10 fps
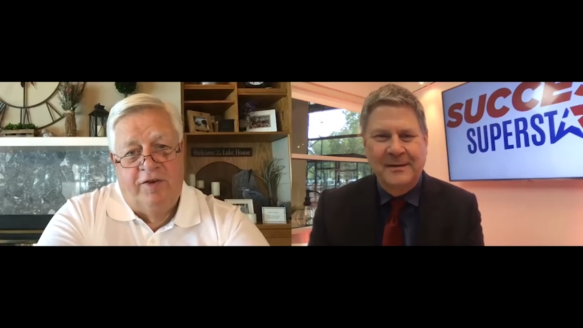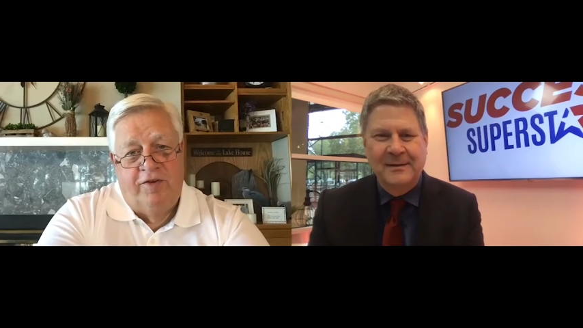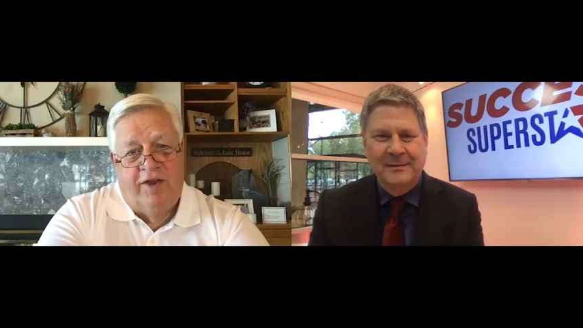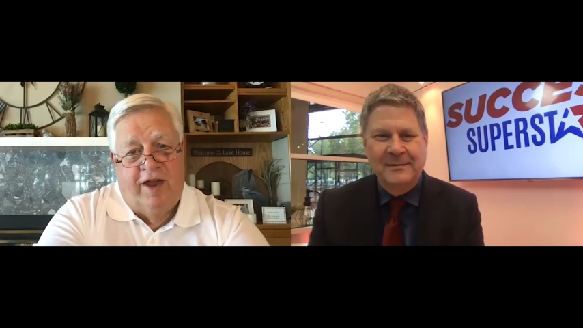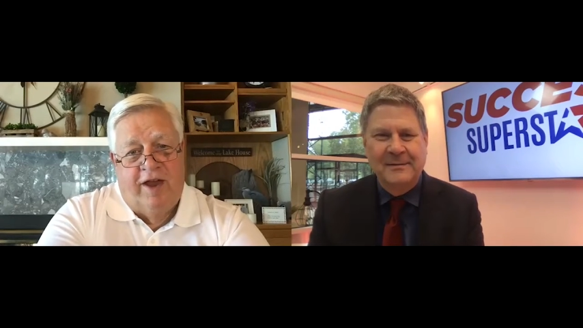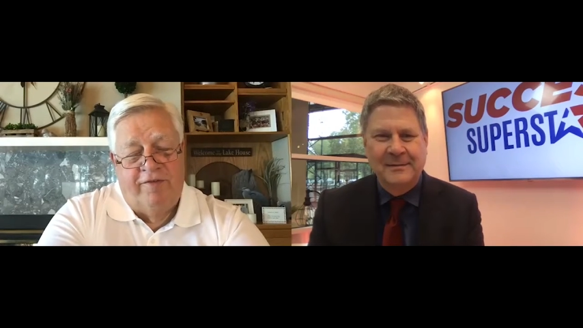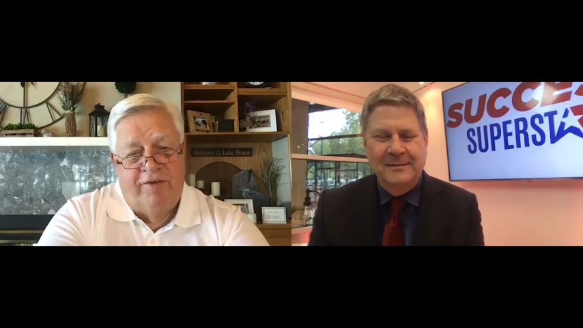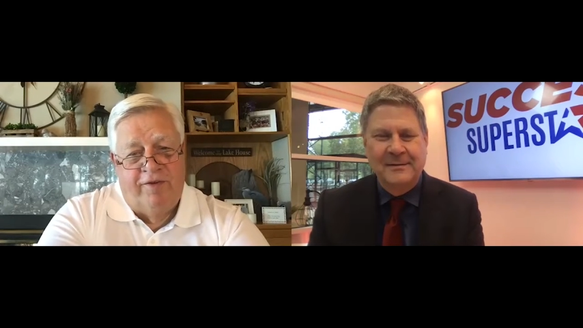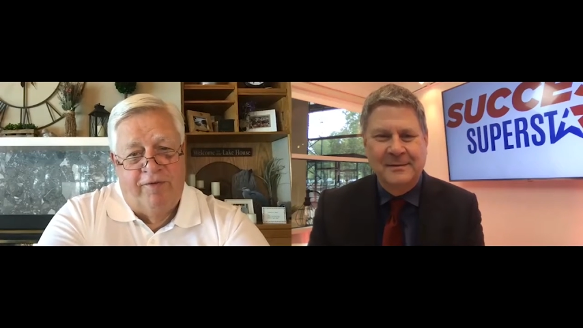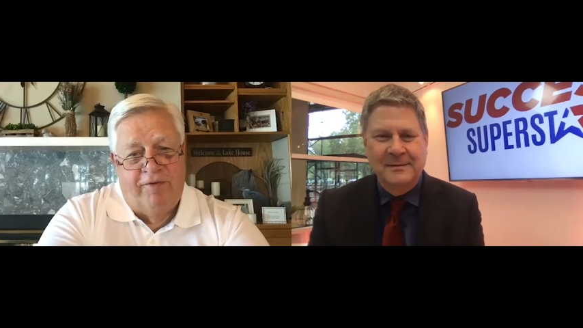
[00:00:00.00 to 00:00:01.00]
Speaker 1: You, you have
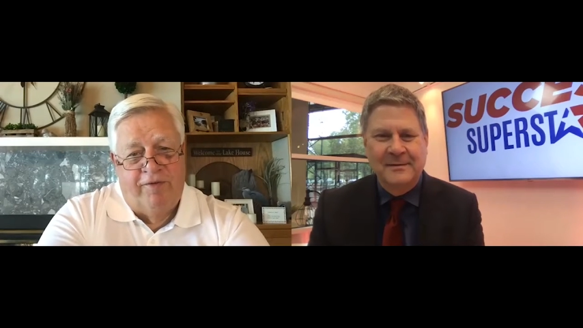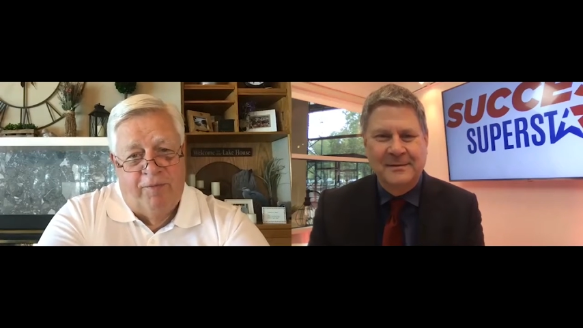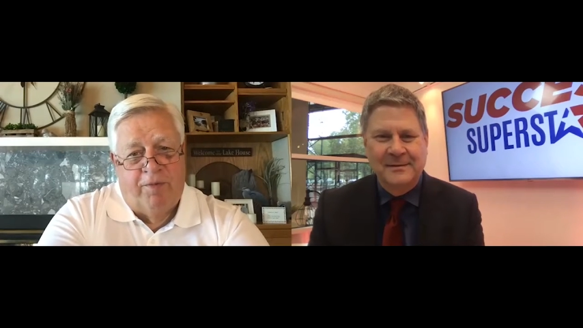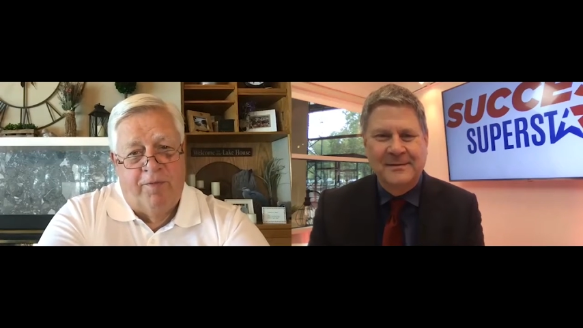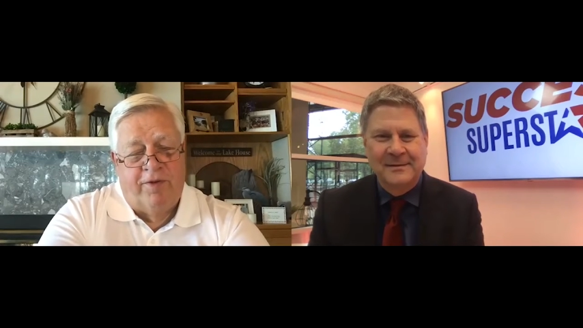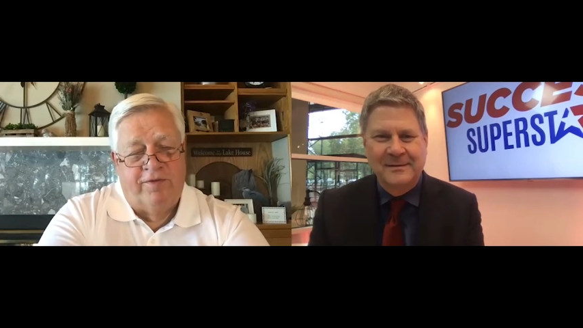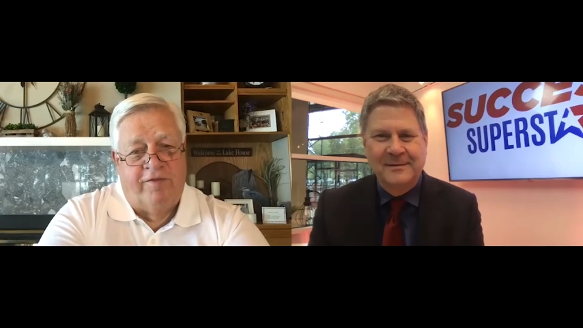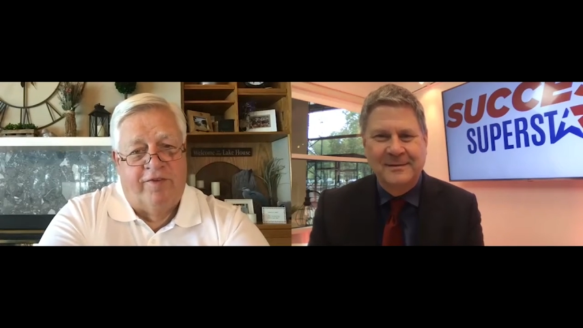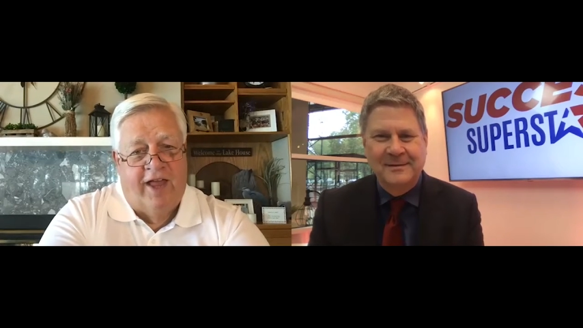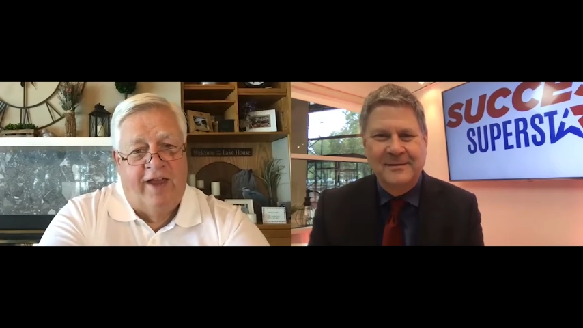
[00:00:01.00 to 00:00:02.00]
you pretty well set
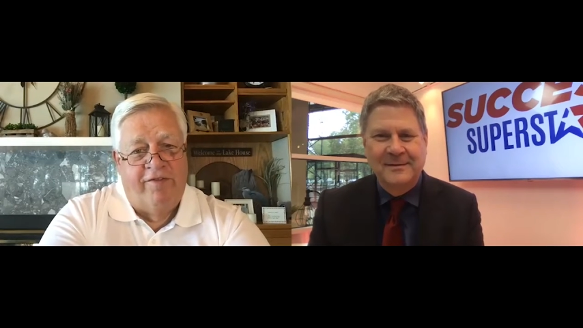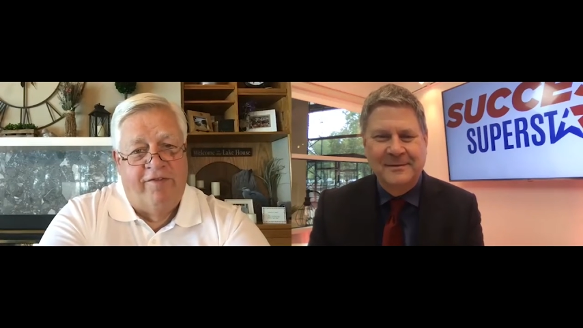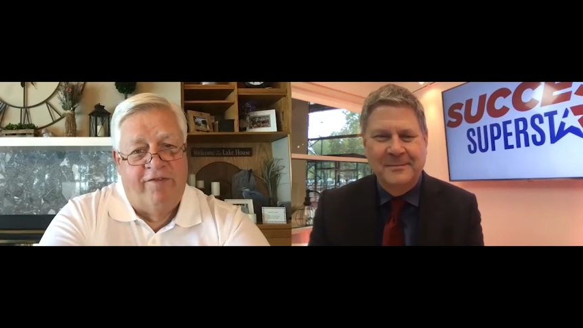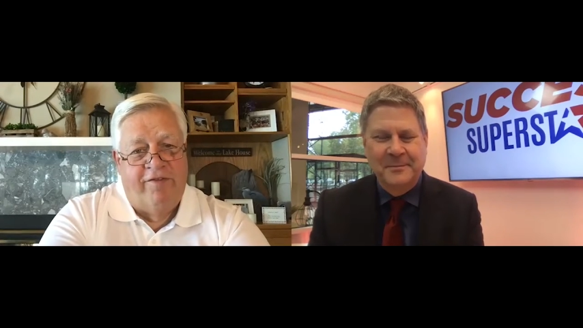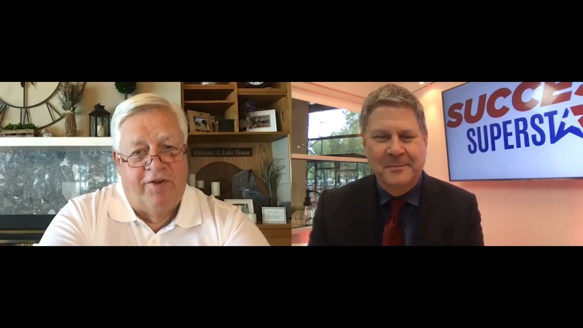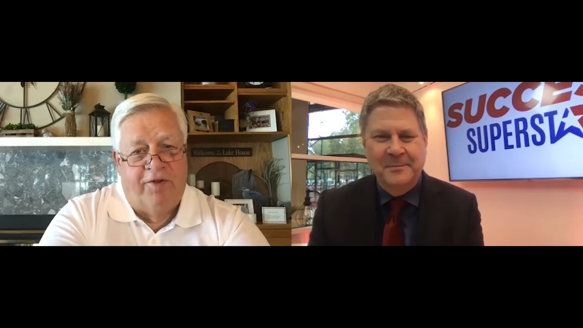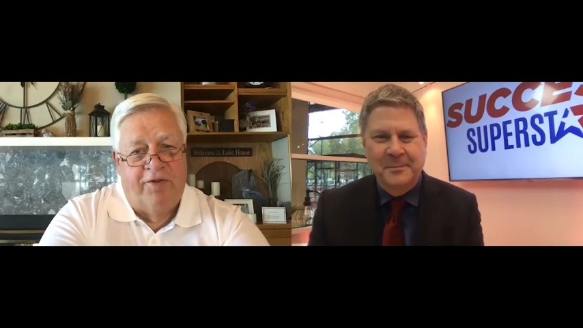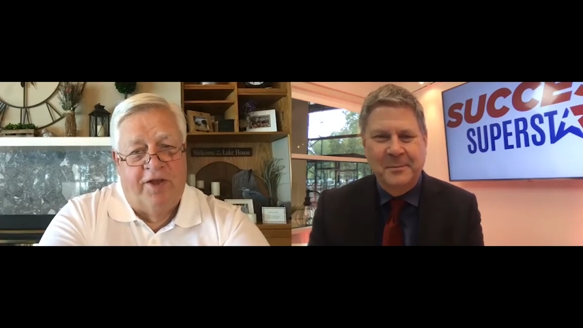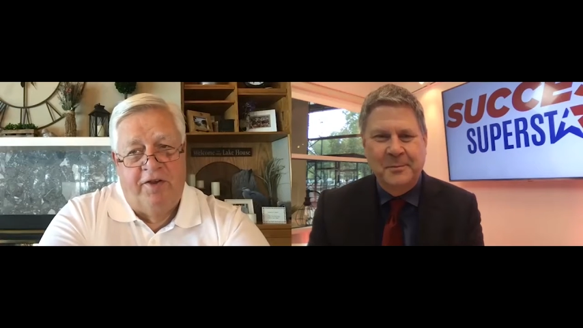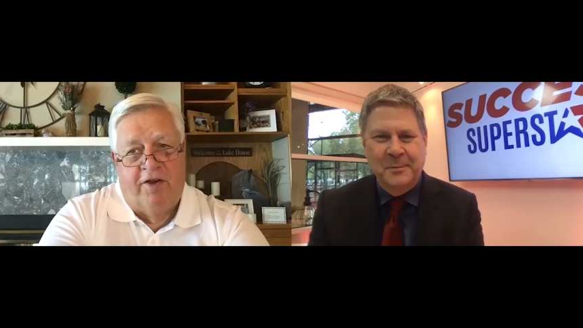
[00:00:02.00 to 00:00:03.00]
for life for a whole nine
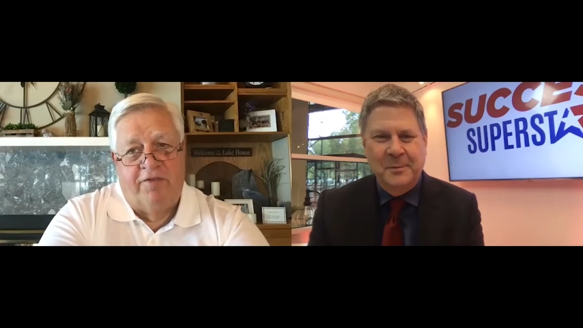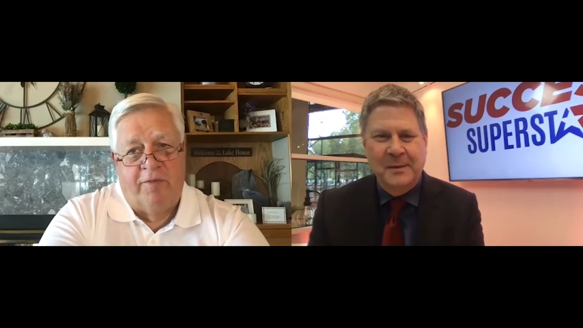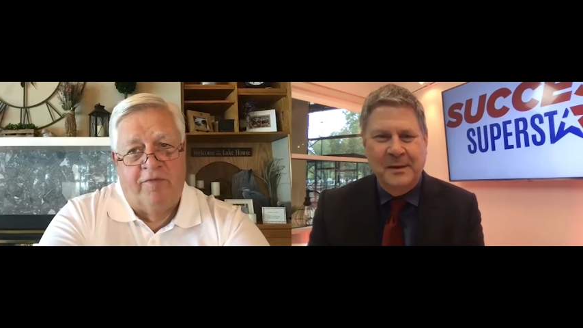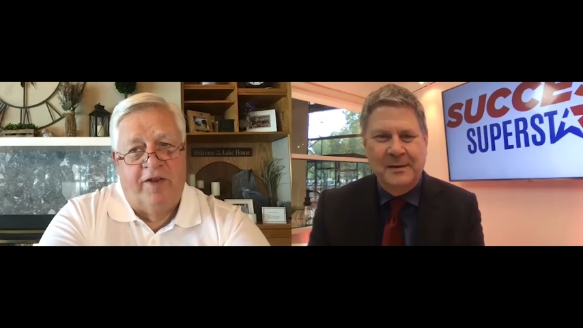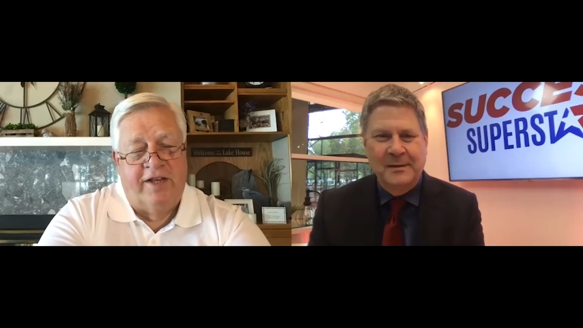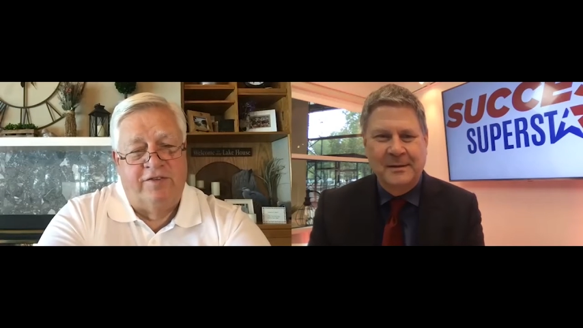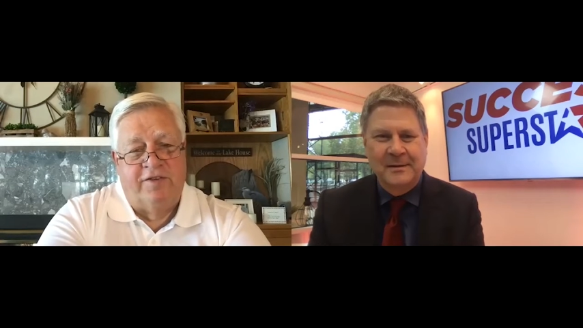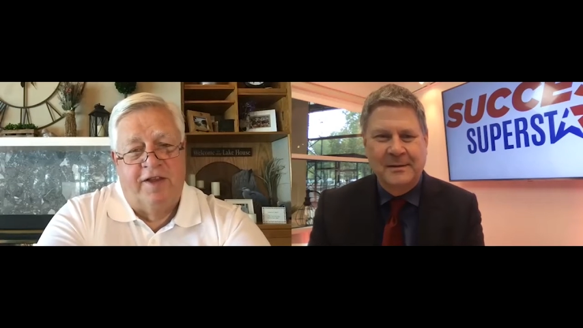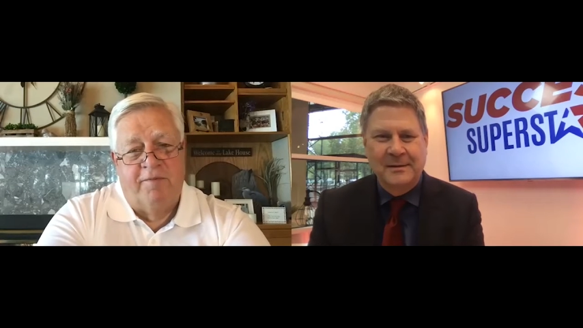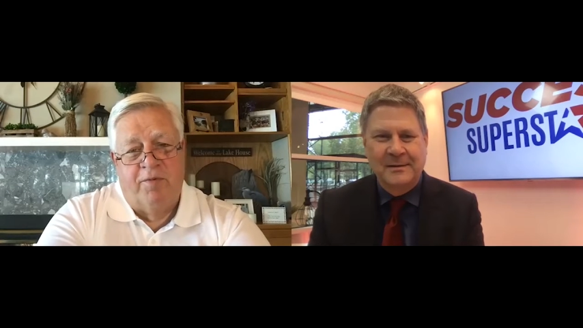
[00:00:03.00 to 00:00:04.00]
yards from a financial
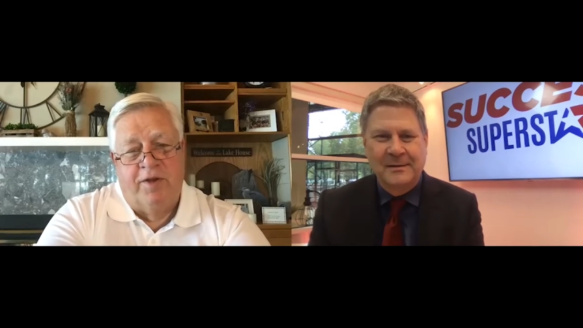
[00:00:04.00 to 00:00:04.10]
standpoint."